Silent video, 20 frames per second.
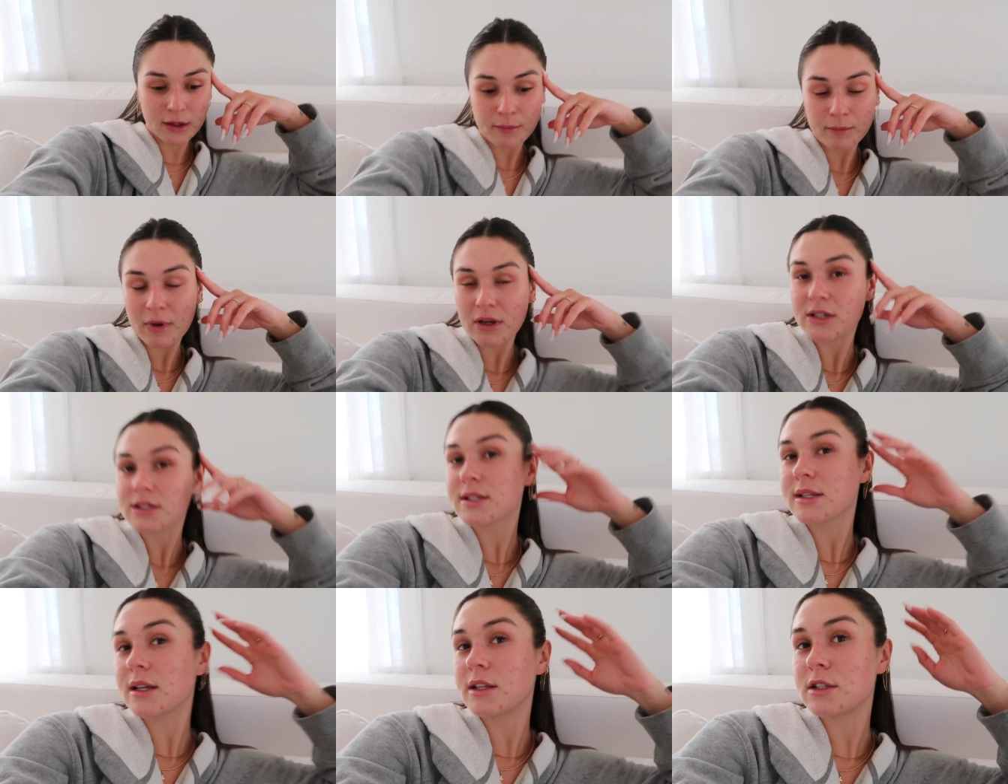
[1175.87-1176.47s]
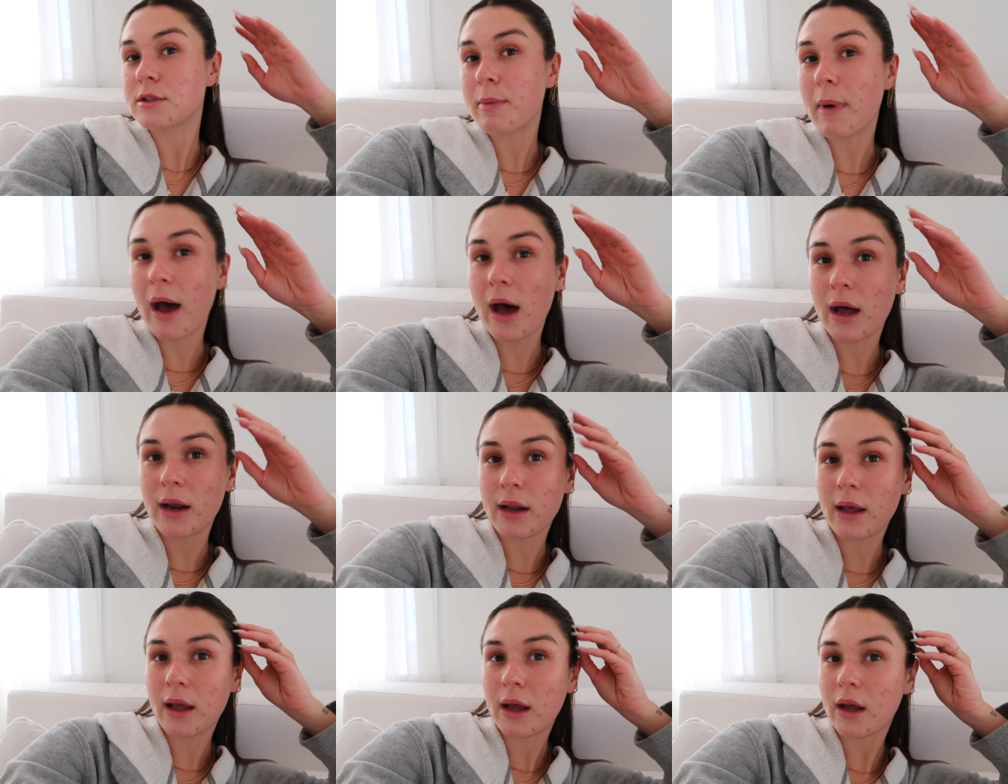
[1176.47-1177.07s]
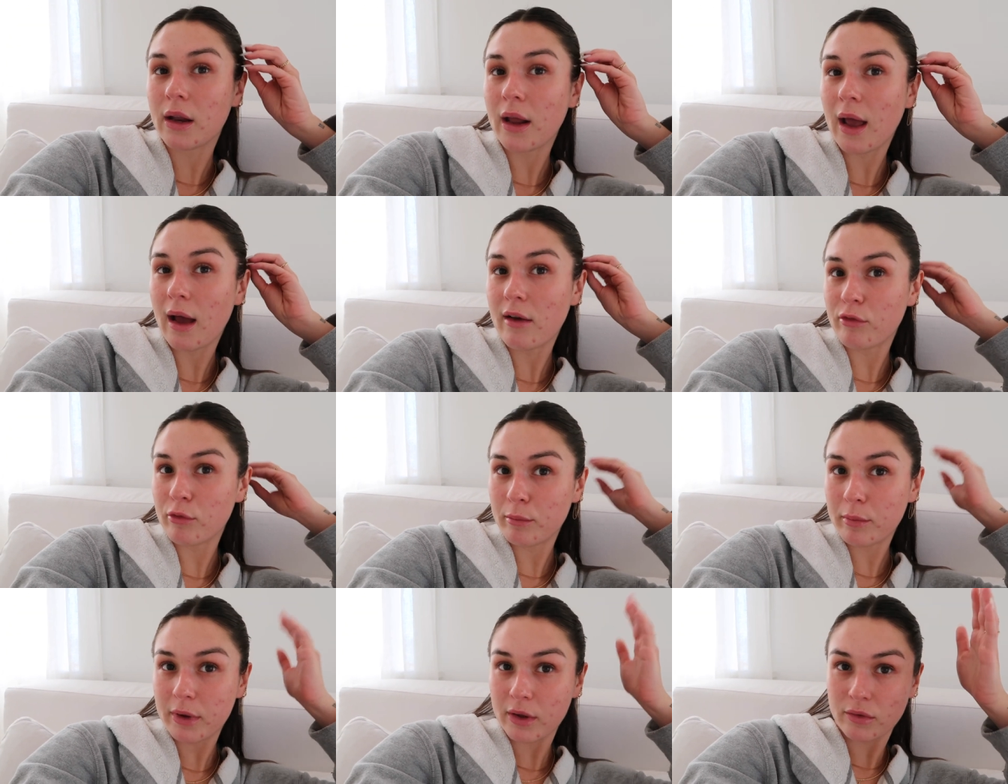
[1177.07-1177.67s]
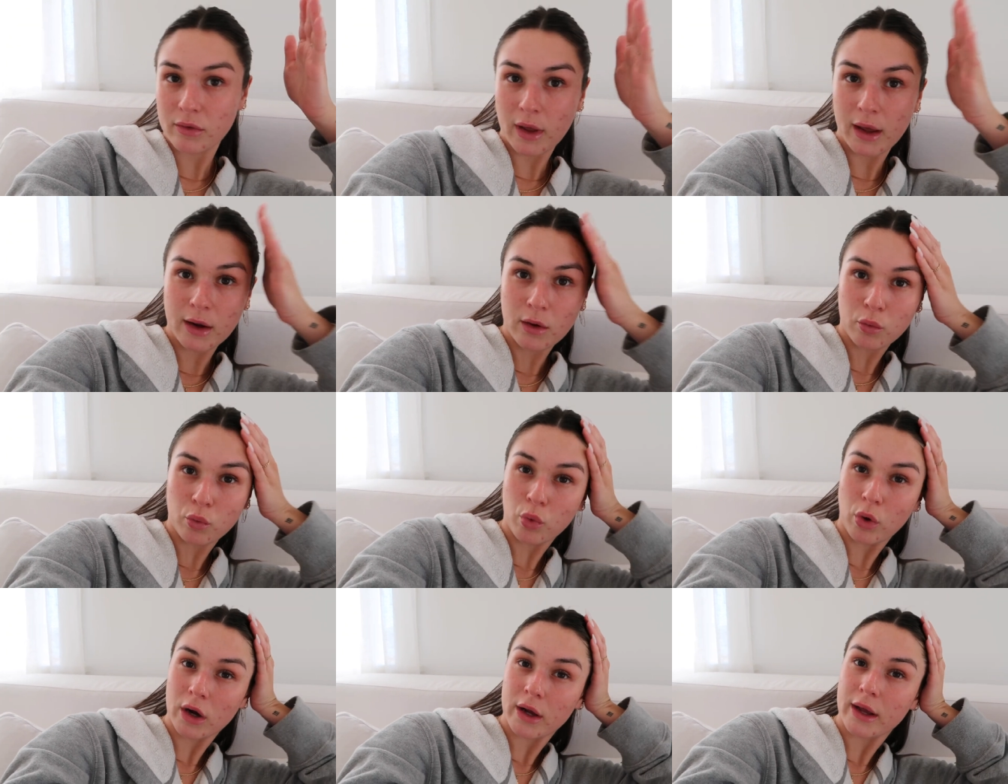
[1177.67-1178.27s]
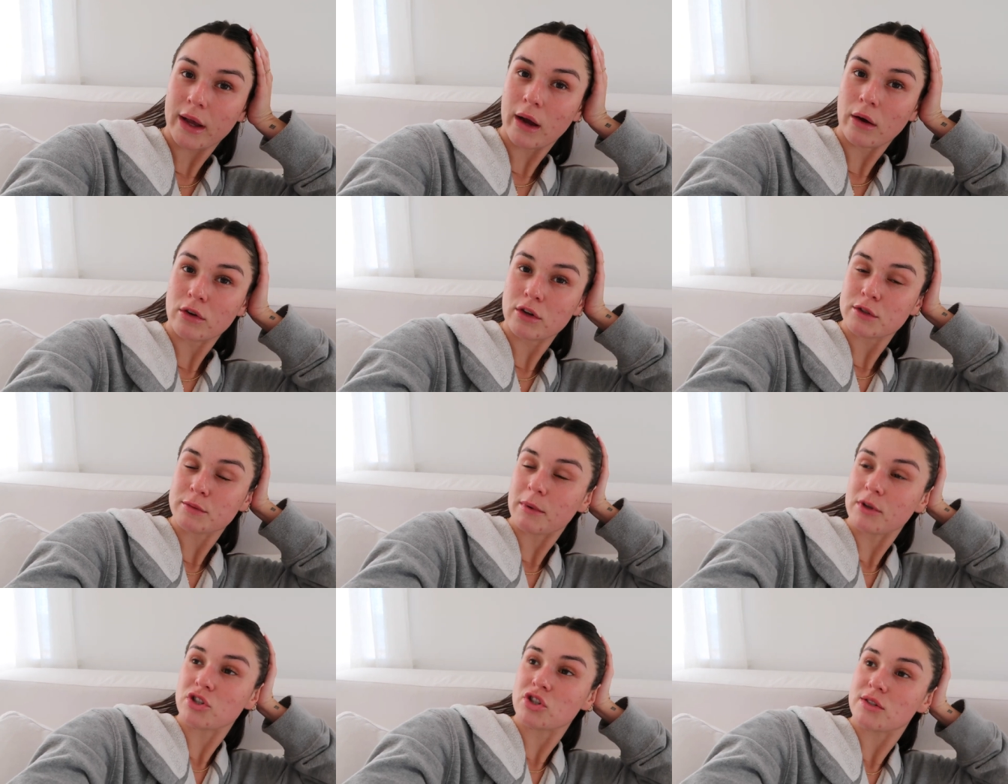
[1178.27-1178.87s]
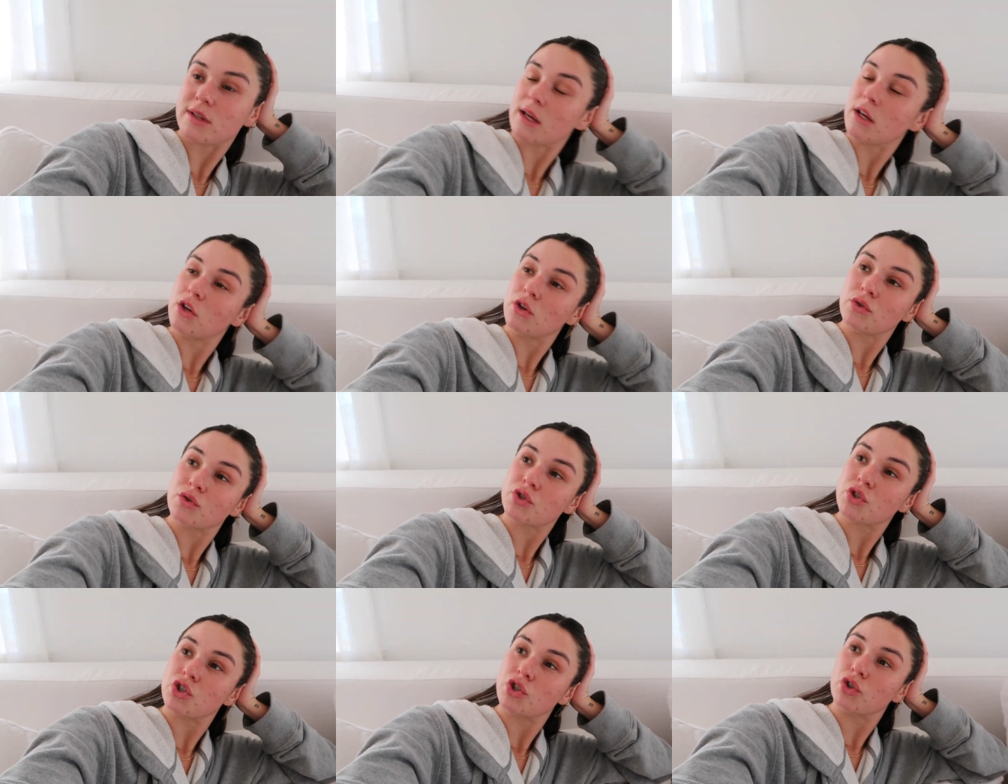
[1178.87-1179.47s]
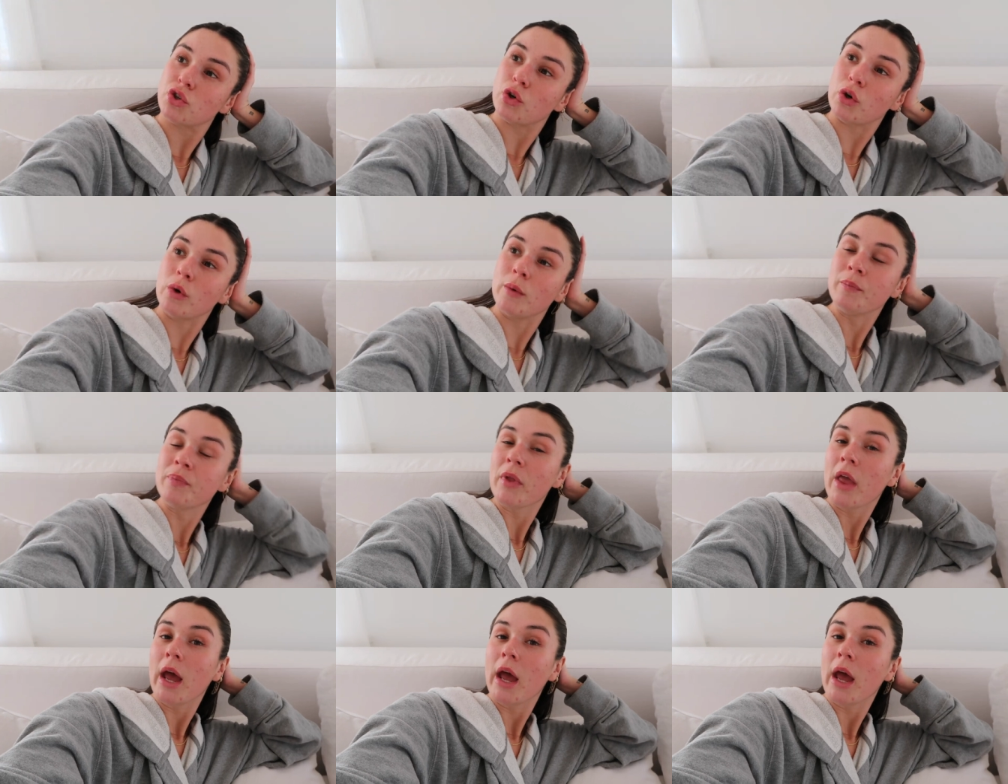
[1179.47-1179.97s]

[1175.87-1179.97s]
my skin's bad, and I haven't been like working out as much as I used to.